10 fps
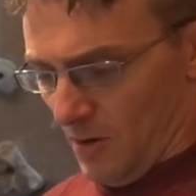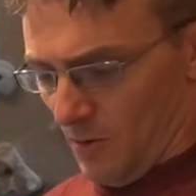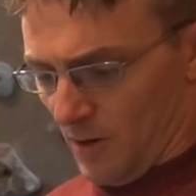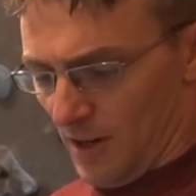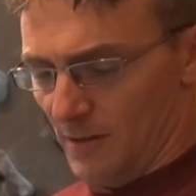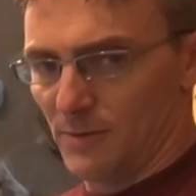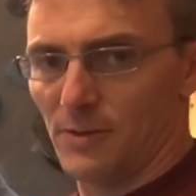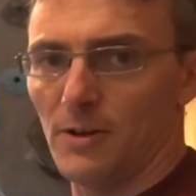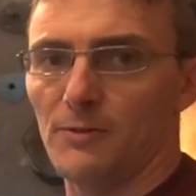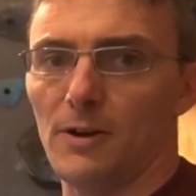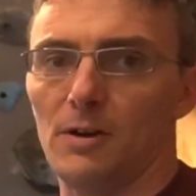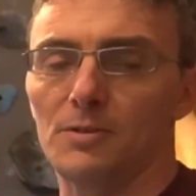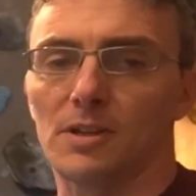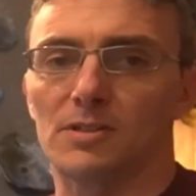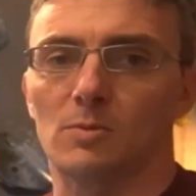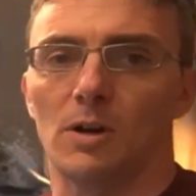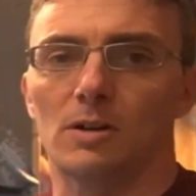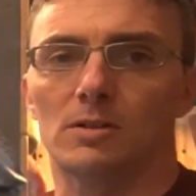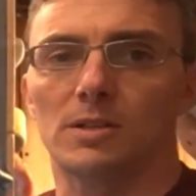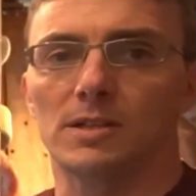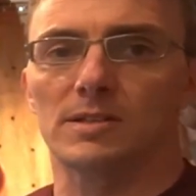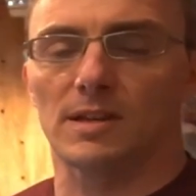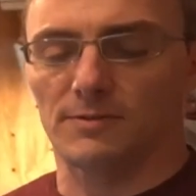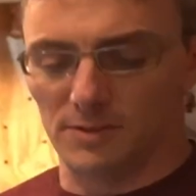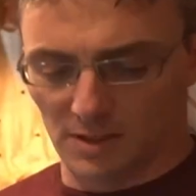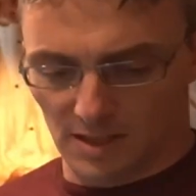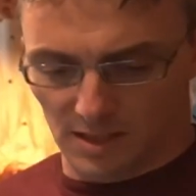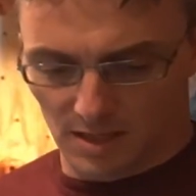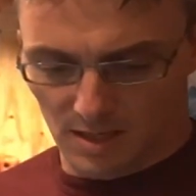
What I've found as well is I feel like